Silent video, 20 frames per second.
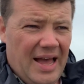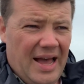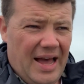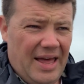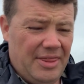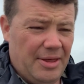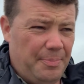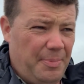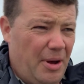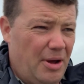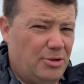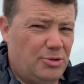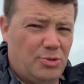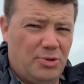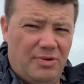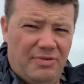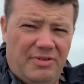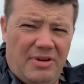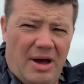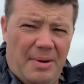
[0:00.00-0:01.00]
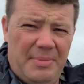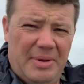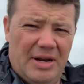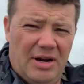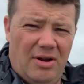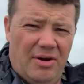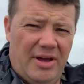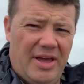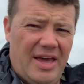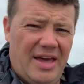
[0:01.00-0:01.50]
And the boats would have come in
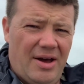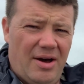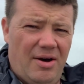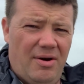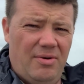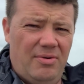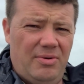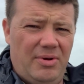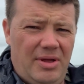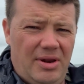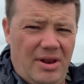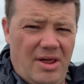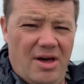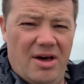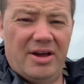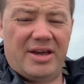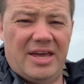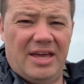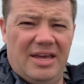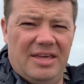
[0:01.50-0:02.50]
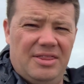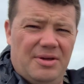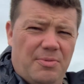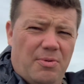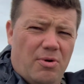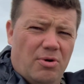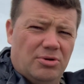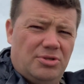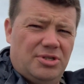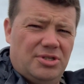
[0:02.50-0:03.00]
along here. Lurking in the
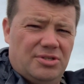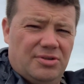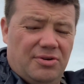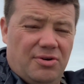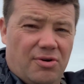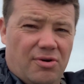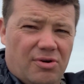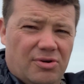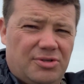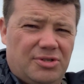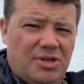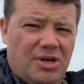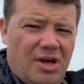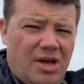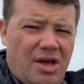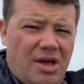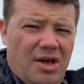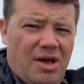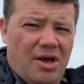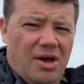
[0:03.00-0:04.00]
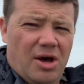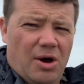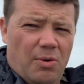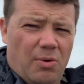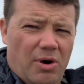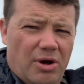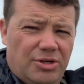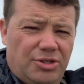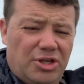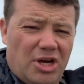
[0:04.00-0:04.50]
waters, of course,
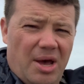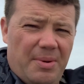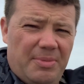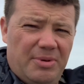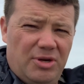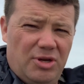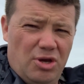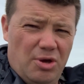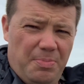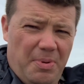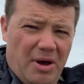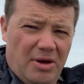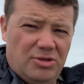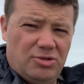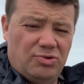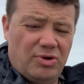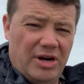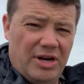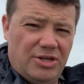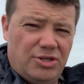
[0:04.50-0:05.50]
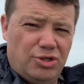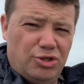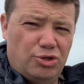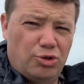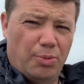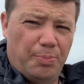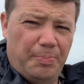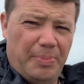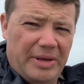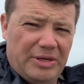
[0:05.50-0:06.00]
were German U-boats ready to
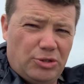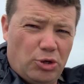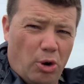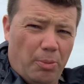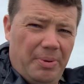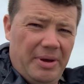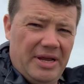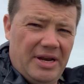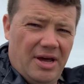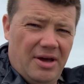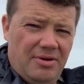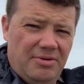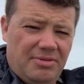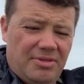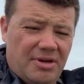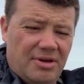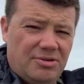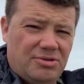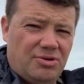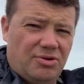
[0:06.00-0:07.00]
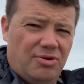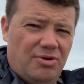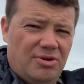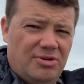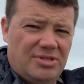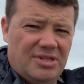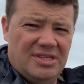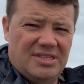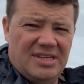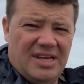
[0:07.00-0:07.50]
torpedo those
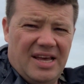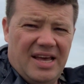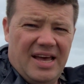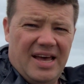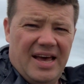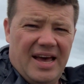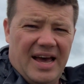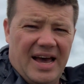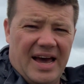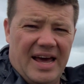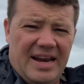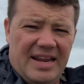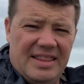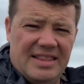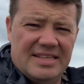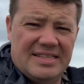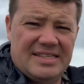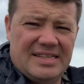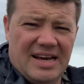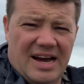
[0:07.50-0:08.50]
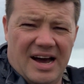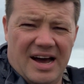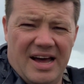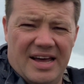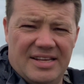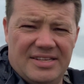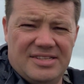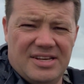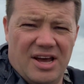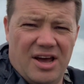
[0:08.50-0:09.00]
cruisers. And in the
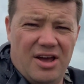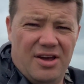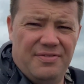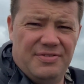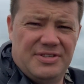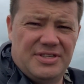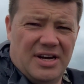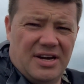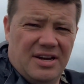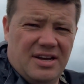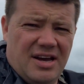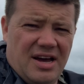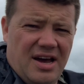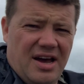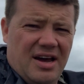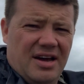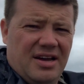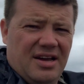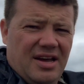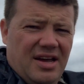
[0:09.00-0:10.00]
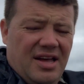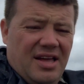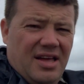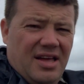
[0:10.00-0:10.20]
skies over Dunkirk,